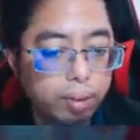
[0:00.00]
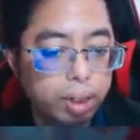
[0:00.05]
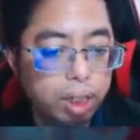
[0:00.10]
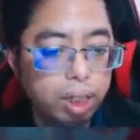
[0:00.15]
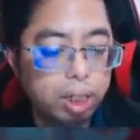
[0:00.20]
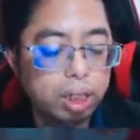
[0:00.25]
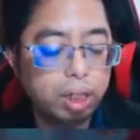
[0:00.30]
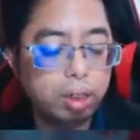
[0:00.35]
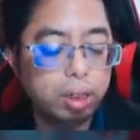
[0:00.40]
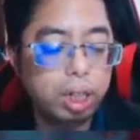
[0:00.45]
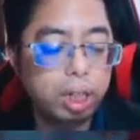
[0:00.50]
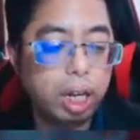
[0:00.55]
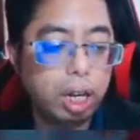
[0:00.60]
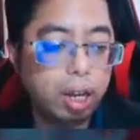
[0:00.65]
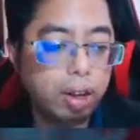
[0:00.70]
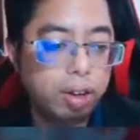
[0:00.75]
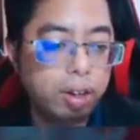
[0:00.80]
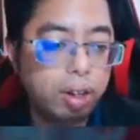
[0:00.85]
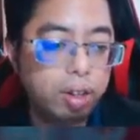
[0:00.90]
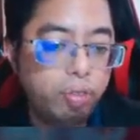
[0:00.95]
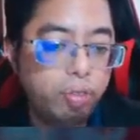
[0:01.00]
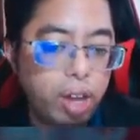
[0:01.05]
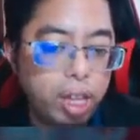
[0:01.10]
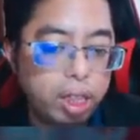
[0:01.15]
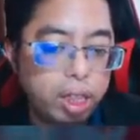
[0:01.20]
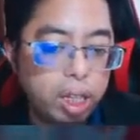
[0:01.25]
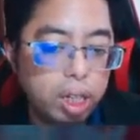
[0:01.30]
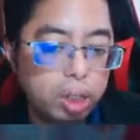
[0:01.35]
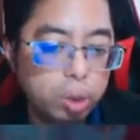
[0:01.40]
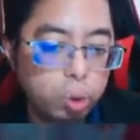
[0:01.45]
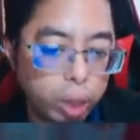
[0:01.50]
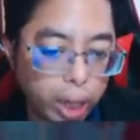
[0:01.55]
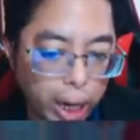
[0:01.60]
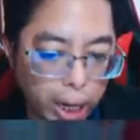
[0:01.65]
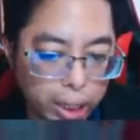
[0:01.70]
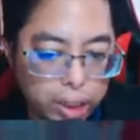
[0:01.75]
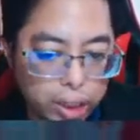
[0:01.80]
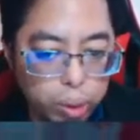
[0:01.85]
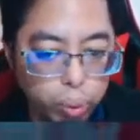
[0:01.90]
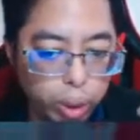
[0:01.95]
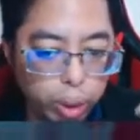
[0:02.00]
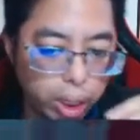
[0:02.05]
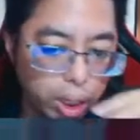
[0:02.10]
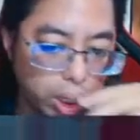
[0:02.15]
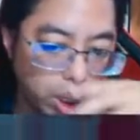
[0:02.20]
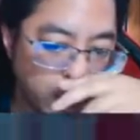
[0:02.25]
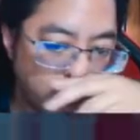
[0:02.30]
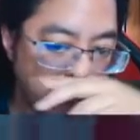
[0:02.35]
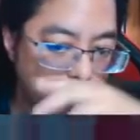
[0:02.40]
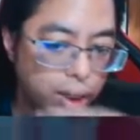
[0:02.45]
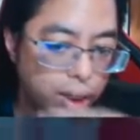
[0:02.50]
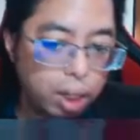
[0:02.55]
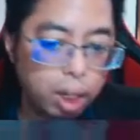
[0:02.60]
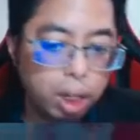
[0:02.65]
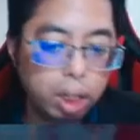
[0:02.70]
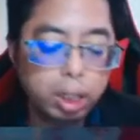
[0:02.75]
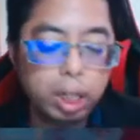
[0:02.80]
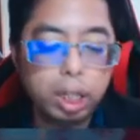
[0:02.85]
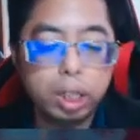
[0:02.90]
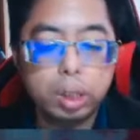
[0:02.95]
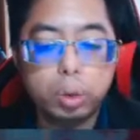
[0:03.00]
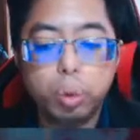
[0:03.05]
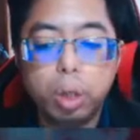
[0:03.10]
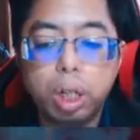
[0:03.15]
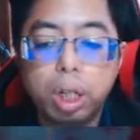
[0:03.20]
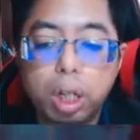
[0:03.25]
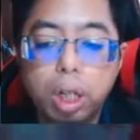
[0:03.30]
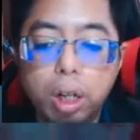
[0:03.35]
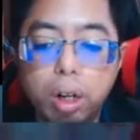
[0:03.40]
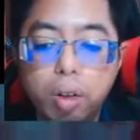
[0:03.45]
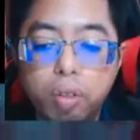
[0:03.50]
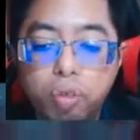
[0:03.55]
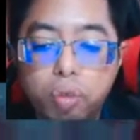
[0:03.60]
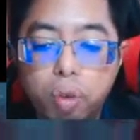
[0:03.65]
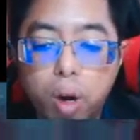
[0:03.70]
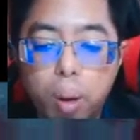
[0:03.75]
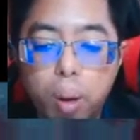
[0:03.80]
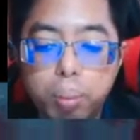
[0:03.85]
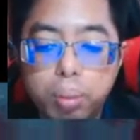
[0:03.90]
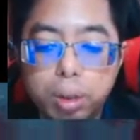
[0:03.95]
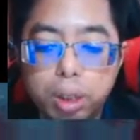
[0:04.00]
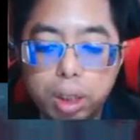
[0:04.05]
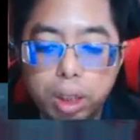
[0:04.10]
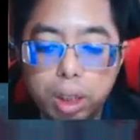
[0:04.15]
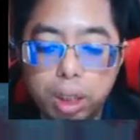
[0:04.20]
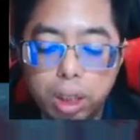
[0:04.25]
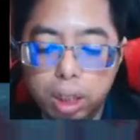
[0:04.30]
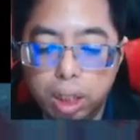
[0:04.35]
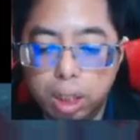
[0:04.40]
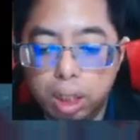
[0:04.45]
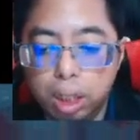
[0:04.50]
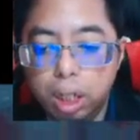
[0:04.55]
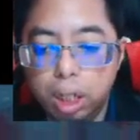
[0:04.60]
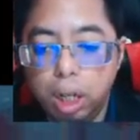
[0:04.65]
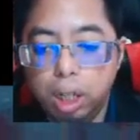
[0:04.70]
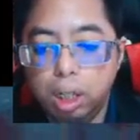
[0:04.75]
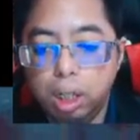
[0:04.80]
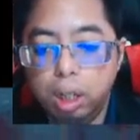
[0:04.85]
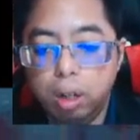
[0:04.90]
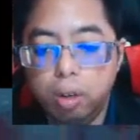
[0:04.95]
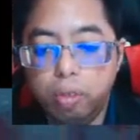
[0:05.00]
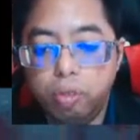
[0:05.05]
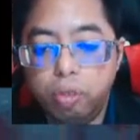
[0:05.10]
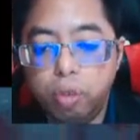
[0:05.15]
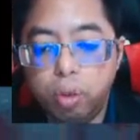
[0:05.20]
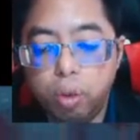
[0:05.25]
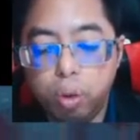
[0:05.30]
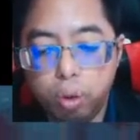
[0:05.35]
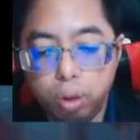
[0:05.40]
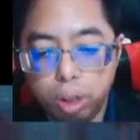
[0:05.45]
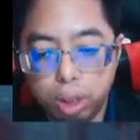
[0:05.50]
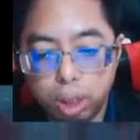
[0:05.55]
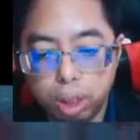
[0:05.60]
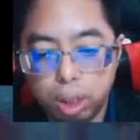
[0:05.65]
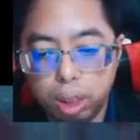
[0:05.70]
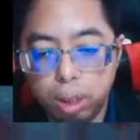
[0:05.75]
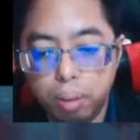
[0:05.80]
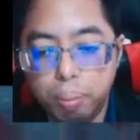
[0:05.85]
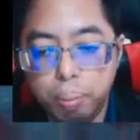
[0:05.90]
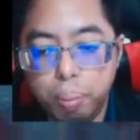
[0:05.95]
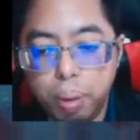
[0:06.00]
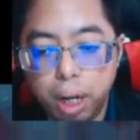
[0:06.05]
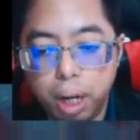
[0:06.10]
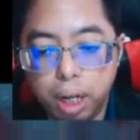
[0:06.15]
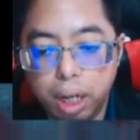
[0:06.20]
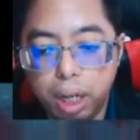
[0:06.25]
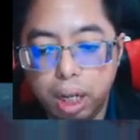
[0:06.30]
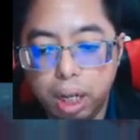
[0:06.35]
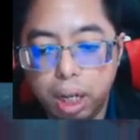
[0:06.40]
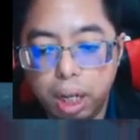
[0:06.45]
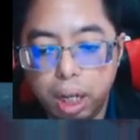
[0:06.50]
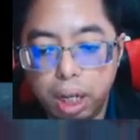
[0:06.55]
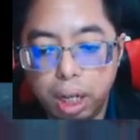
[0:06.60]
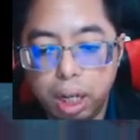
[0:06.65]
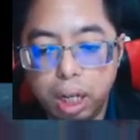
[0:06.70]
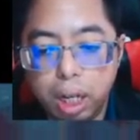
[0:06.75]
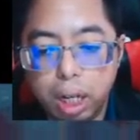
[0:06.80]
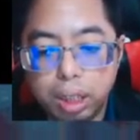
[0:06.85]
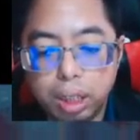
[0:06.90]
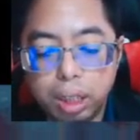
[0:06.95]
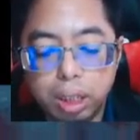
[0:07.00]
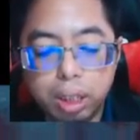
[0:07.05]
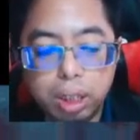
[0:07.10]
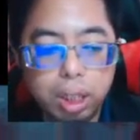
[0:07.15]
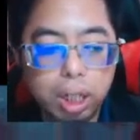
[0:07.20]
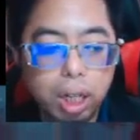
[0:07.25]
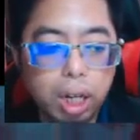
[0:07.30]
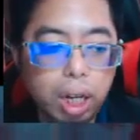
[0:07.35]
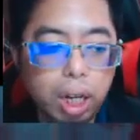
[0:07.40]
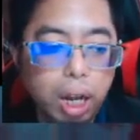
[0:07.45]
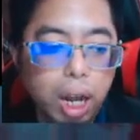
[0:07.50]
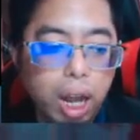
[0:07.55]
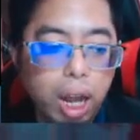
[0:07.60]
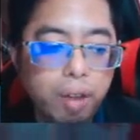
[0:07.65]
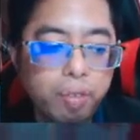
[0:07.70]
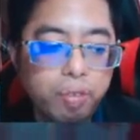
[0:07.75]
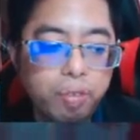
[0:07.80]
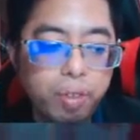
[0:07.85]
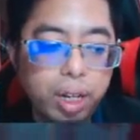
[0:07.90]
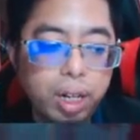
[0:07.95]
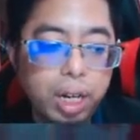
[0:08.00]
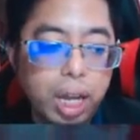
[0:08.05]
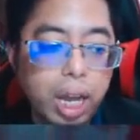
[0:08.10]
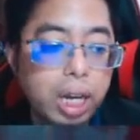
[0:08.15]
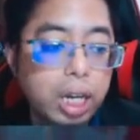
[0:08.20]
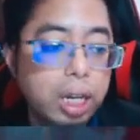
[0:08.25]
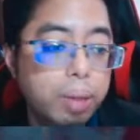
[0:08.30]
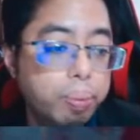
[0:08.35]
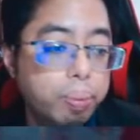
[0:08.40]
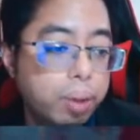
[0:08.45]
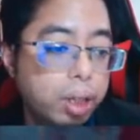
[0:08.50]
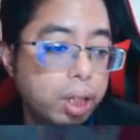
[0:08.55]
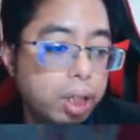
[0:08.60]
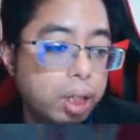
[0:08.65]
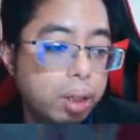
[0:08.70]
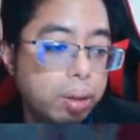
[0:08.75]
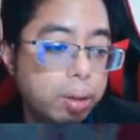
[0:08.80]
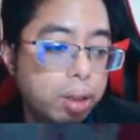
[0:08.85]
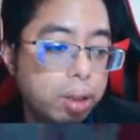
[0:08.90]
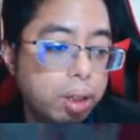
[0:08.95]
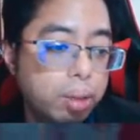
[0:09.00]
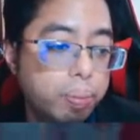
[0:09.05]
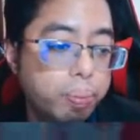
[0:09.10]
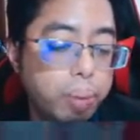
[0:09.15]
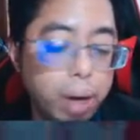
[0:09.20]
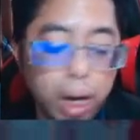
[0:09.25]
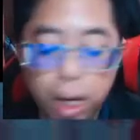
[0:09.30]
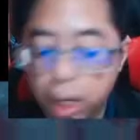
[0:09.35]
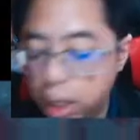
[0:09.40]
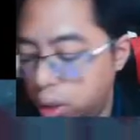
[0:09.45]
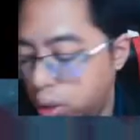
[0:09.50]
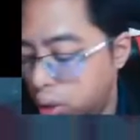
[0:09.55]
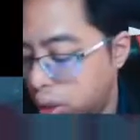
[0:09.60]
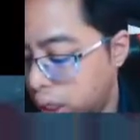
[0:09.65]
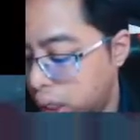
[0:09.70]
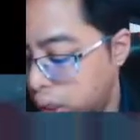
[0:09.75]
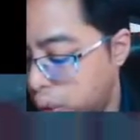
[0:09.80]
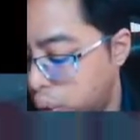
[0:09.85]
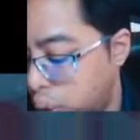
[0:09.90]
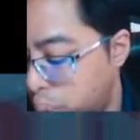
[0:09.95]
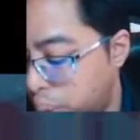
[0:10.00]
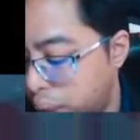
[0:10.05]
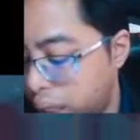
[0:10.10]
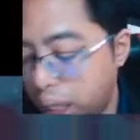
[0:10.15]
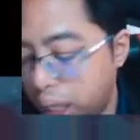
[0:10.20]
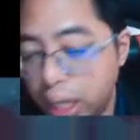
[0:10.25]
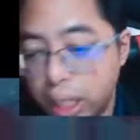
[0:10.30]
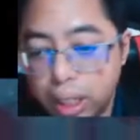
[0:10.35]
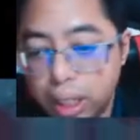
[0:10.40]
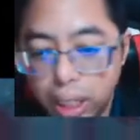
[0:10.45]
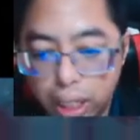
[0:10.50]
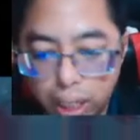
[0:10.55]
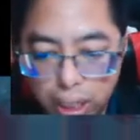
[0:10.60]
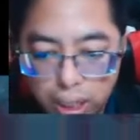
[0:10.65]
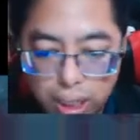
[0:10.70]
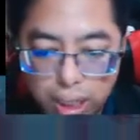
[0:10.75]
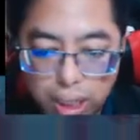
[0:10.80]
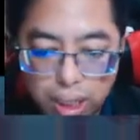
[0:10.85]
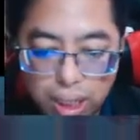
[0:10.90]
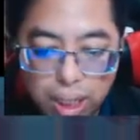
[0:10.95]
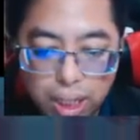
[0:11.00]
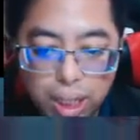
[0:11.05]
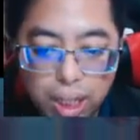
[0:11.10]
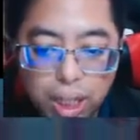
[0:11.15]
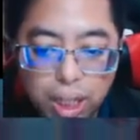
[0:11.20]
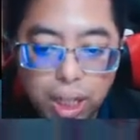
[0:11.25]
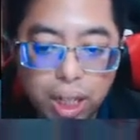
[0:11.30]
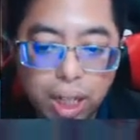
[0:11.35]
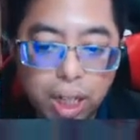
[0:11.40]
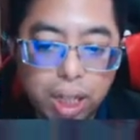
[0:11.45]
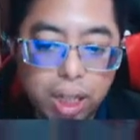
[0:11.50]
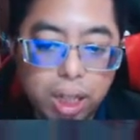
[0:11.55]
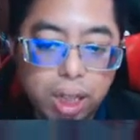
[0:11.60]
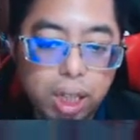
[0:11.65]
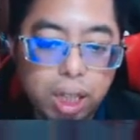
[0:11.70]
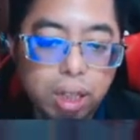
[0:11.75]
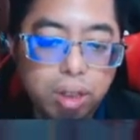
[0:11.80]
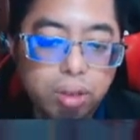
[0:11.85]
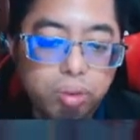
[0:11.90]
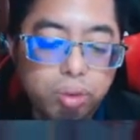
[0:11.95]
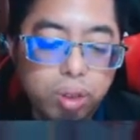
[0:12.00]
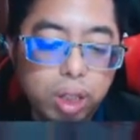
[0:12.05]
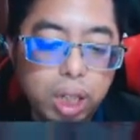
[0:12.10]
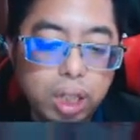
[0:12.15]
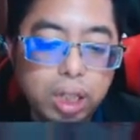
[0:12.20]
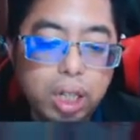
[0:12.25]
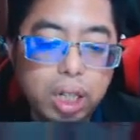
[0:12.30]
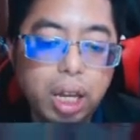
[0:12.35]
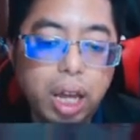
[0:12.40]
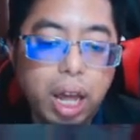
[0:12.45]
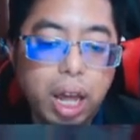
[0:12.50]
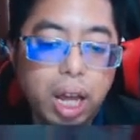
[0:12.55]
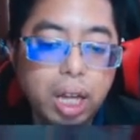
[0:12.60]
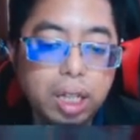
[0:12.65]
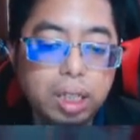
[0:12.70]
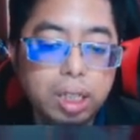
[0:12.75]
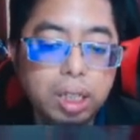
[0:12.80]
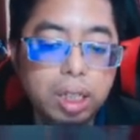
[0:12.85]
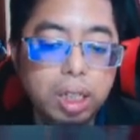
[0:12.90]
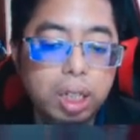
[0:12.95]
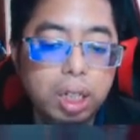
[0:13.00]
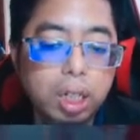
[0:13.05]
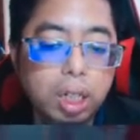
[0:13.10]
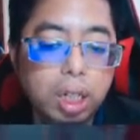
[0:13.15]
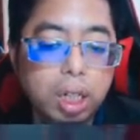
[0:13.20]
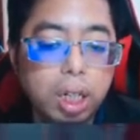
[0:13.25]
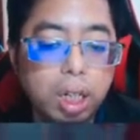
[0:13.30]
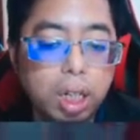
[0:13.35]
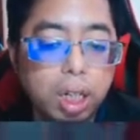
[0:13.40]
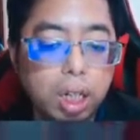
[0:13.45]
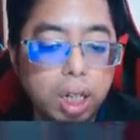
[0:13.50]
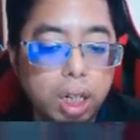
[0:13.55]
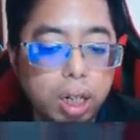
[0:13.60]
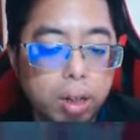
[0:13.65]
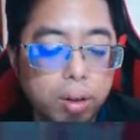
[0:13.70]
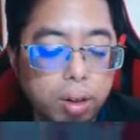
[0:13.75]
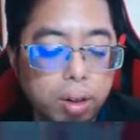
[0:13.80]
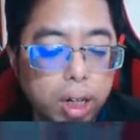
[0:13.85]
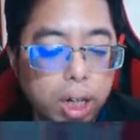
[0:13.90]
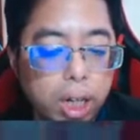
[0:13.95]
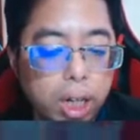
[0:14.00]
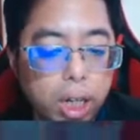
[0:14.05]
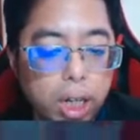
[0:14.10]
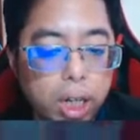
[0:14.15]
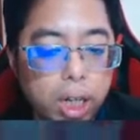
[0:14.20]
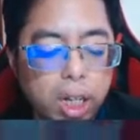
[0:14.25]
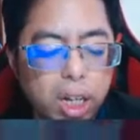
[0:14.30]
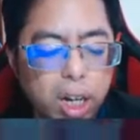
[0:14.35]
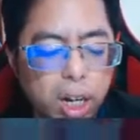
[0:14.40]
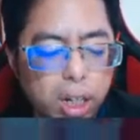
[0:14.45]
something like a feather to catch the wind. This one forms a fruit, but it doesn't have an edible part. Okay, nobody eat this. Okay, this fruit actually has really